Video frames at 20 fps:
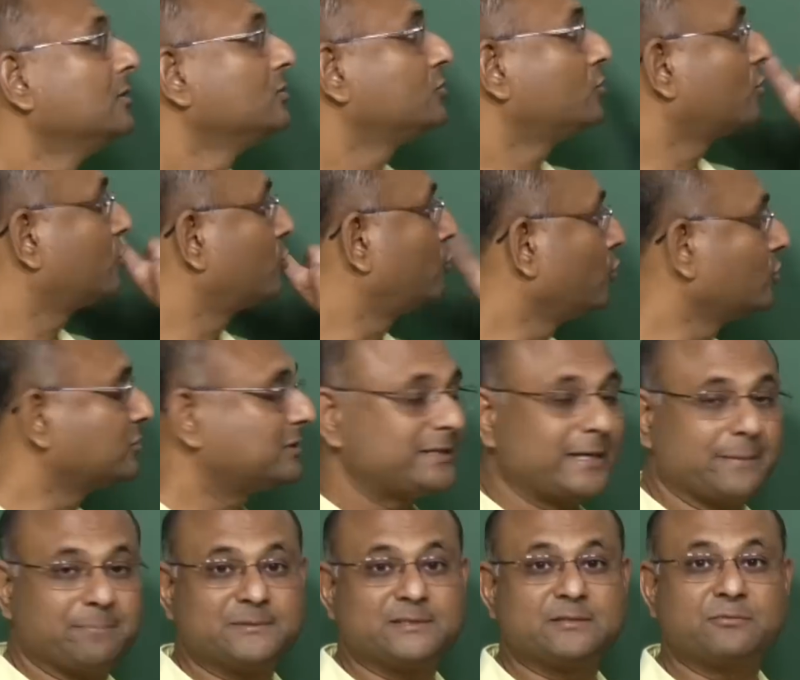So two
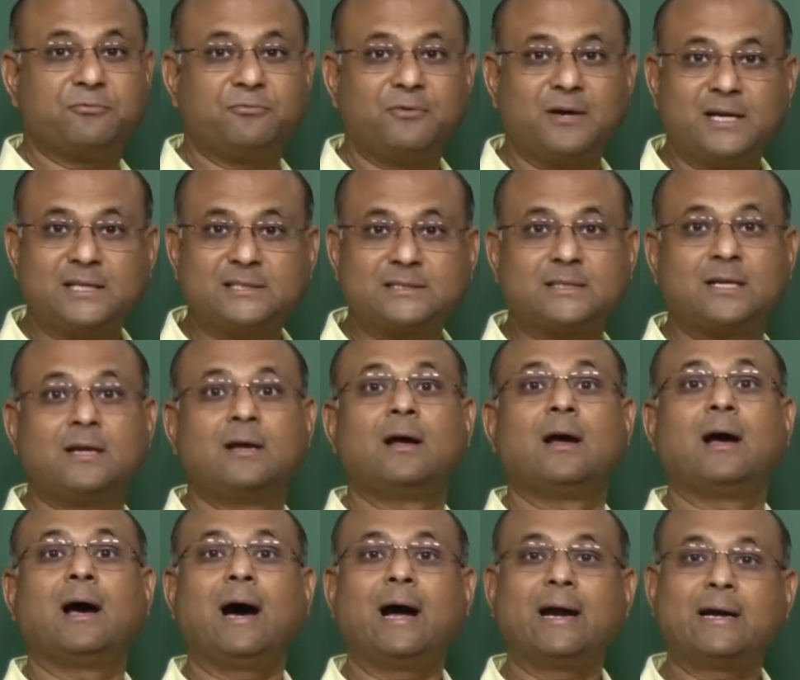steps. First,
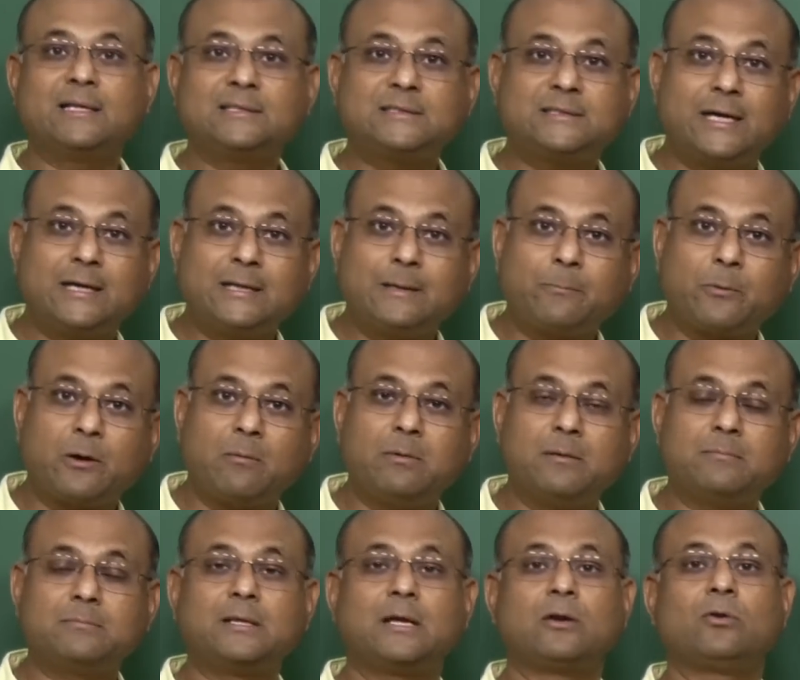understand the
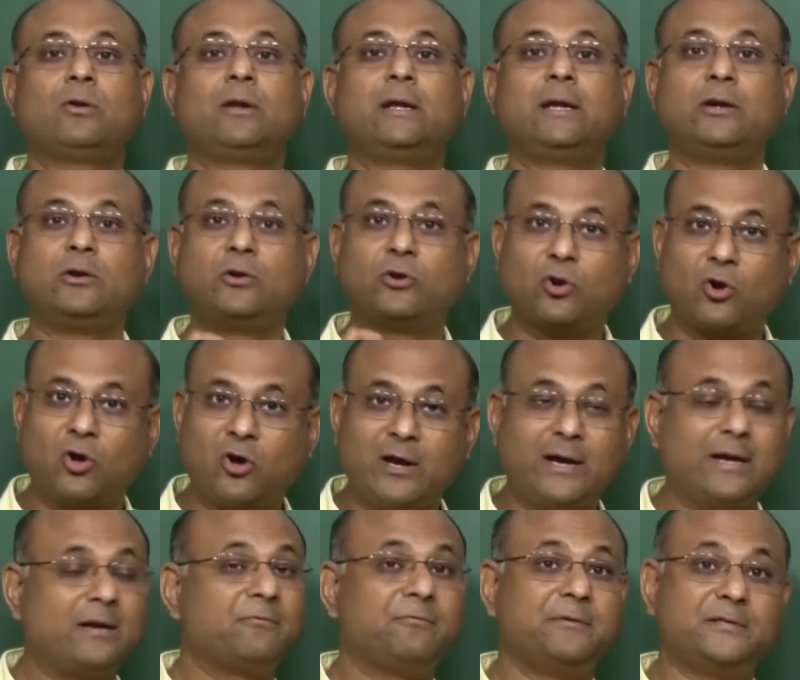problem thoroughly, draw
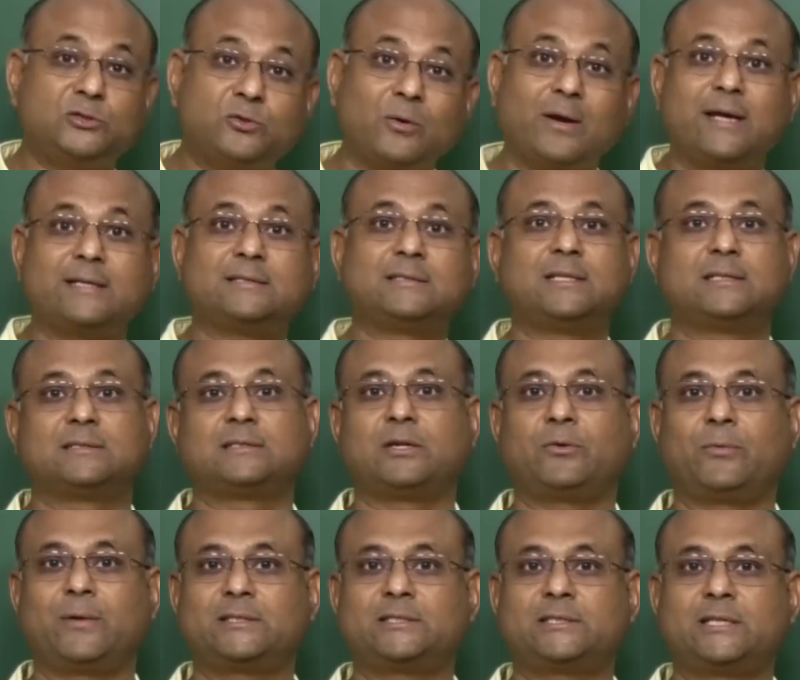it, visualize the
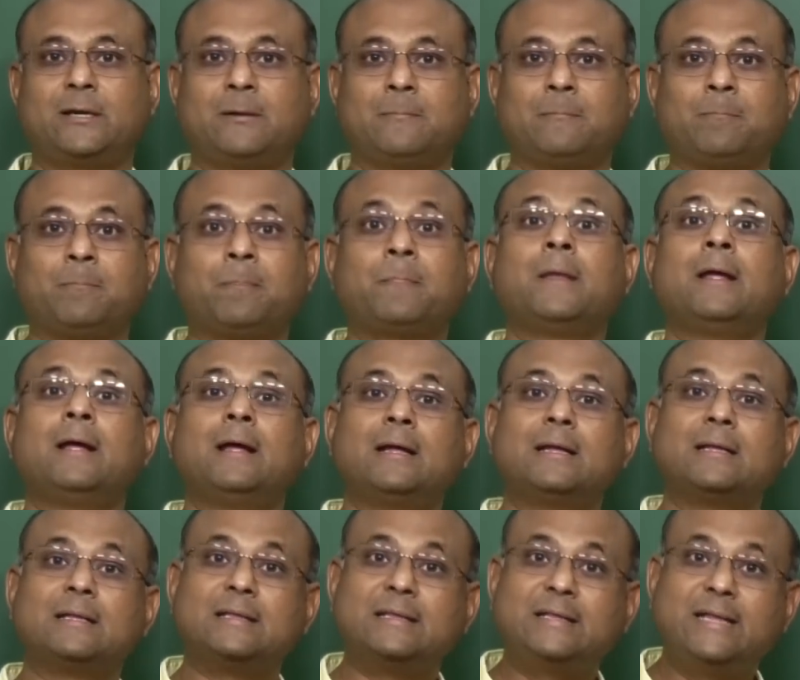situation,
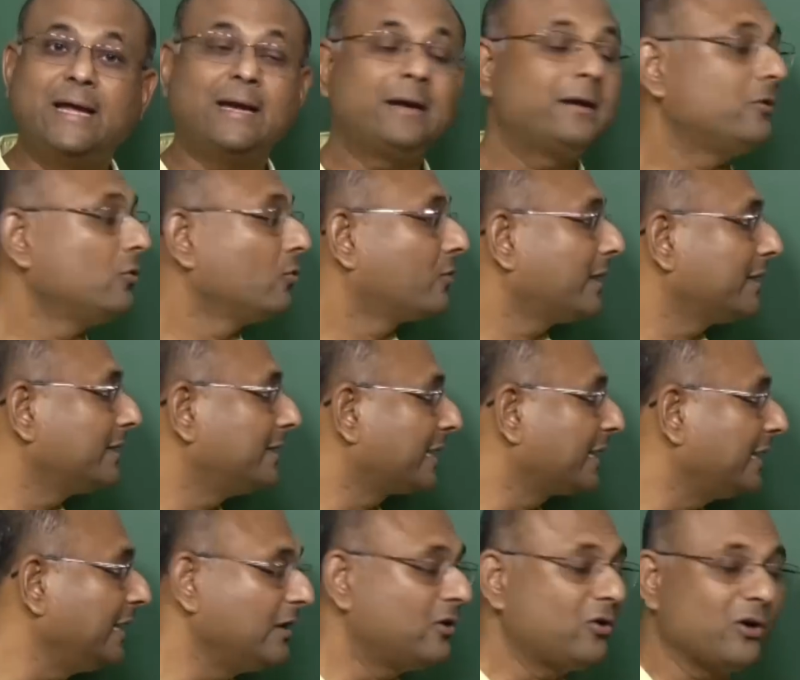then look at
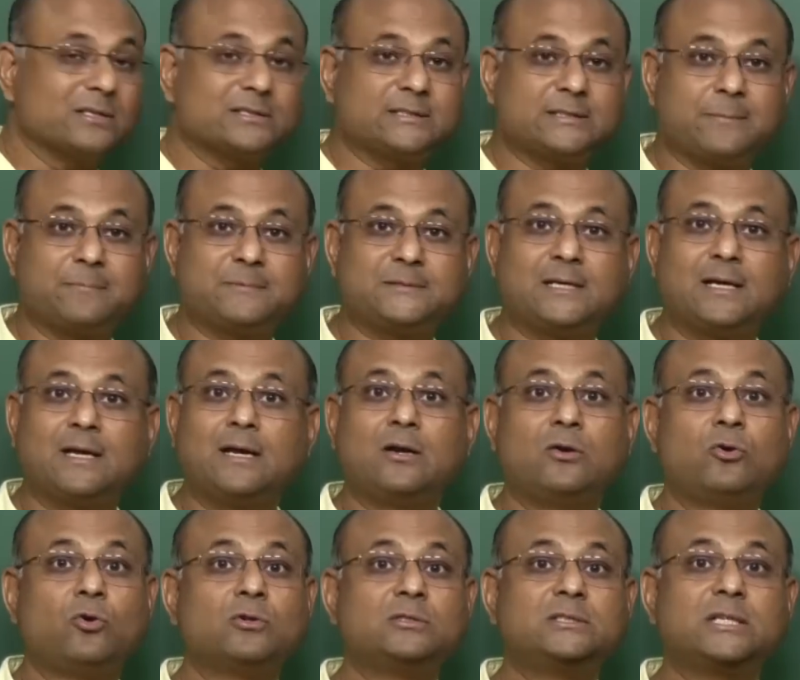the key concepts.
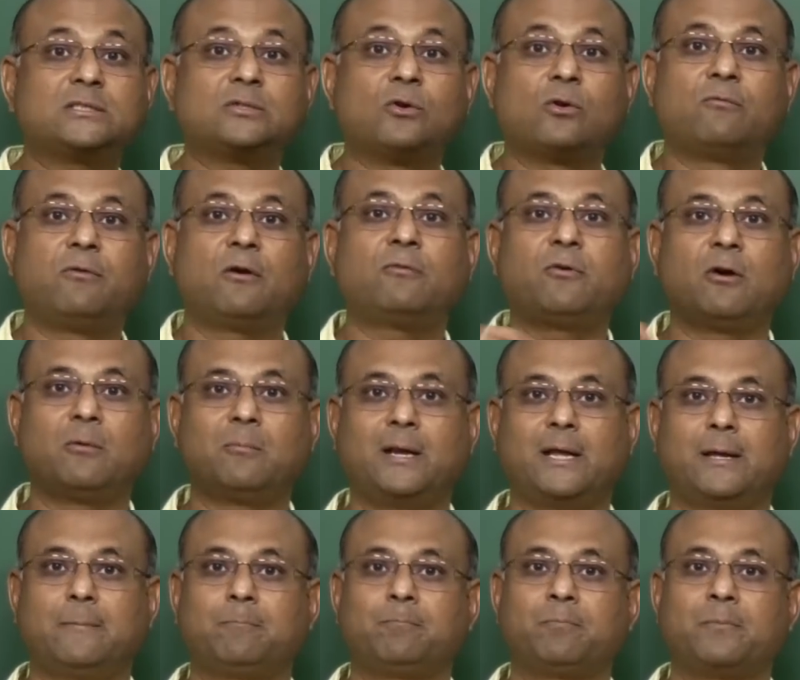Don't just look for
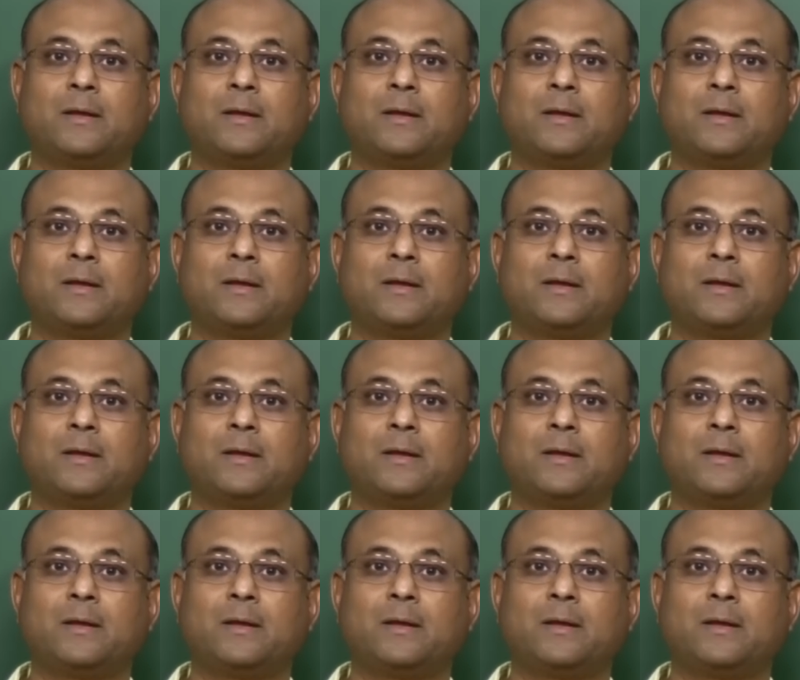formulae.